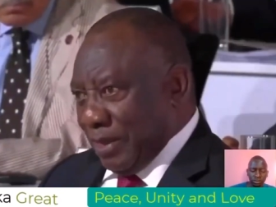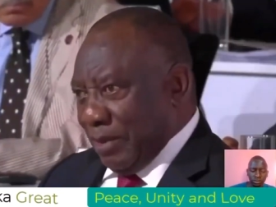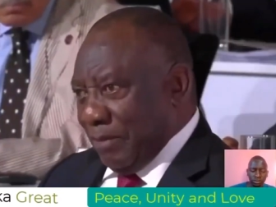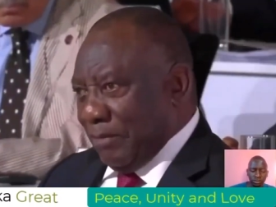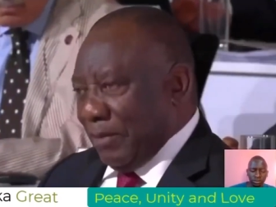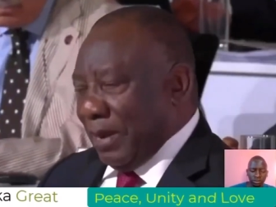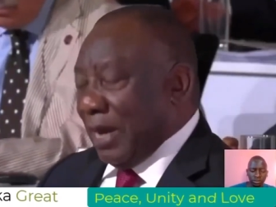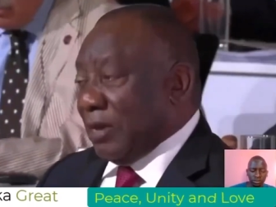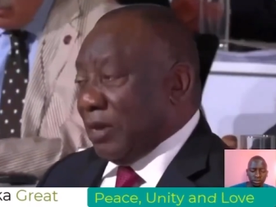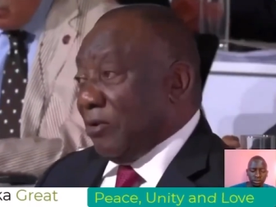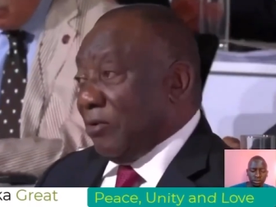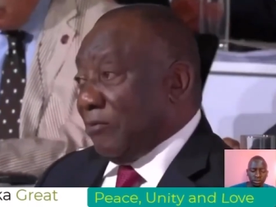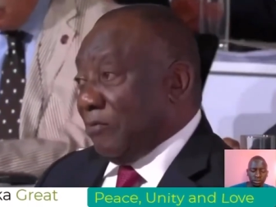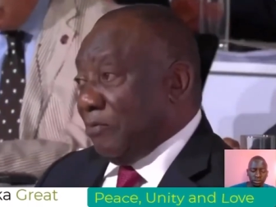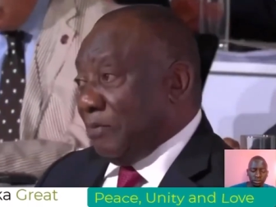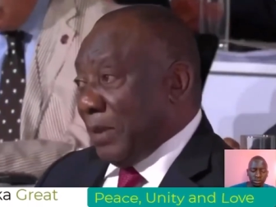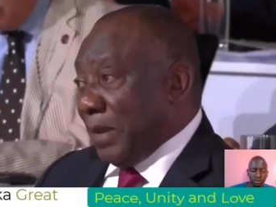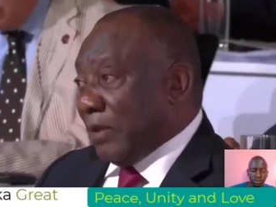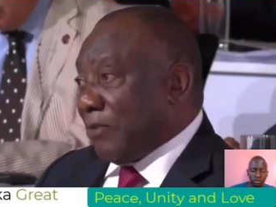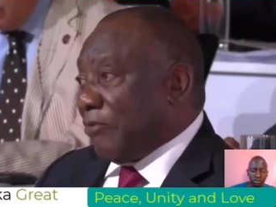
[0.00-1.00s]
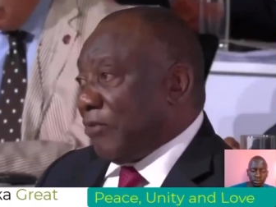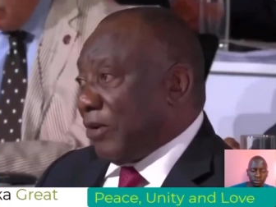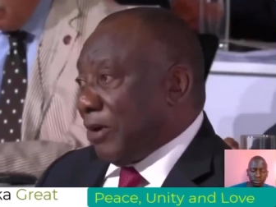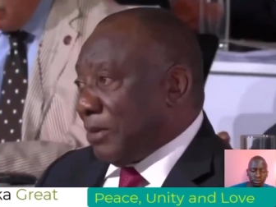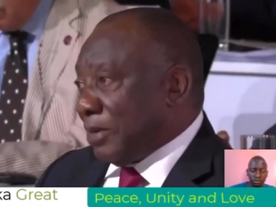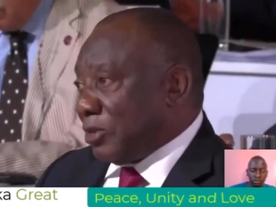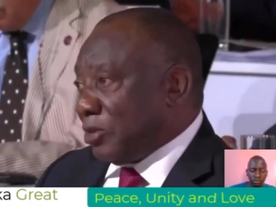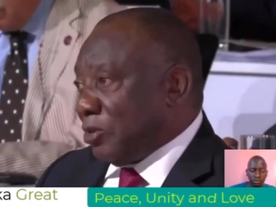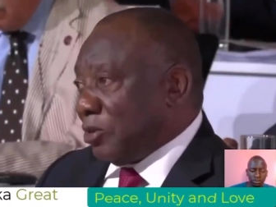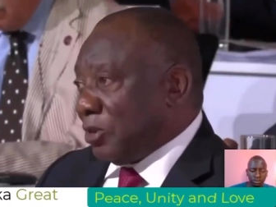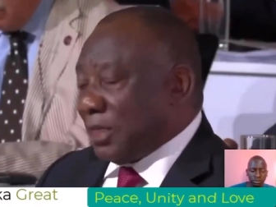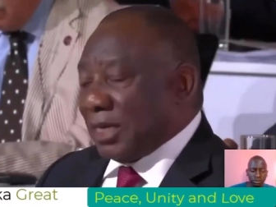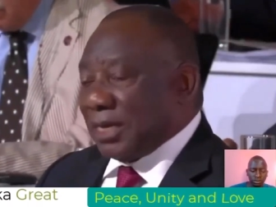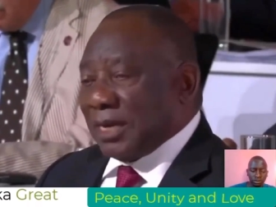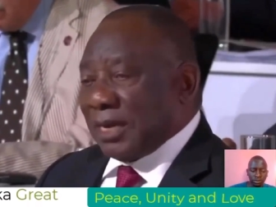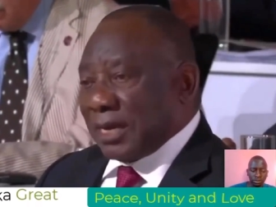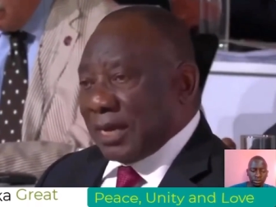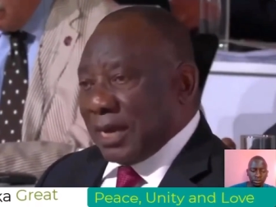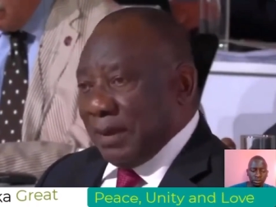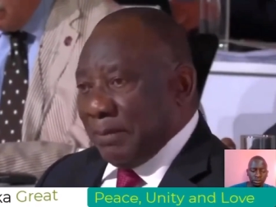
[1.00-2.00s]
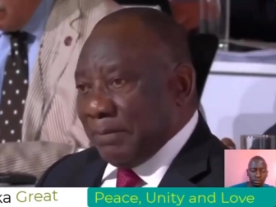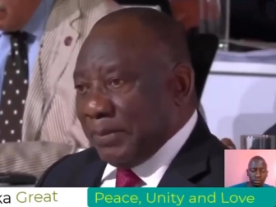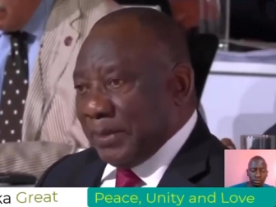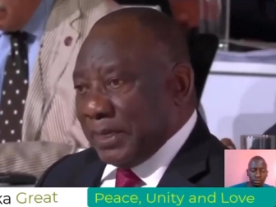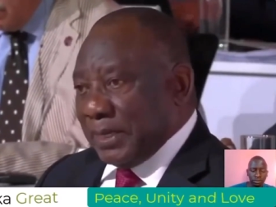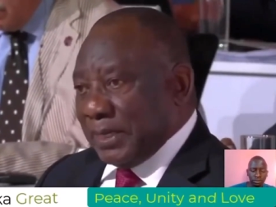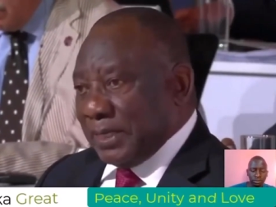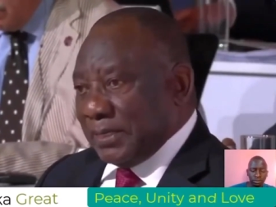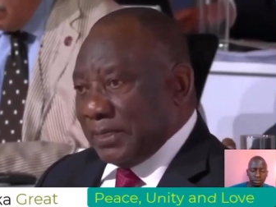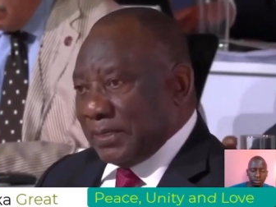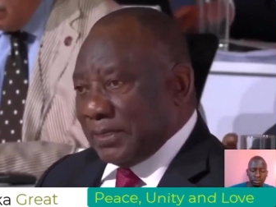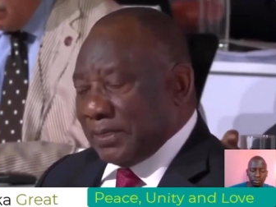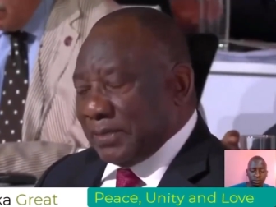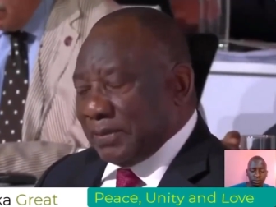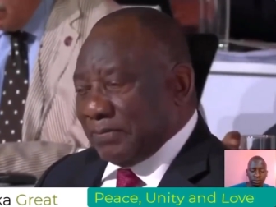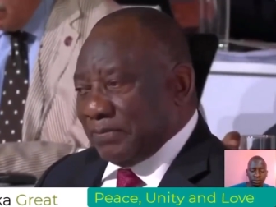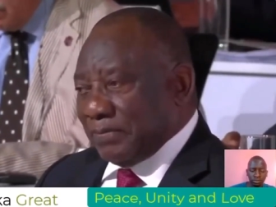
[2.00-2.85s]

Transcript: by your big pharmaceutical companies?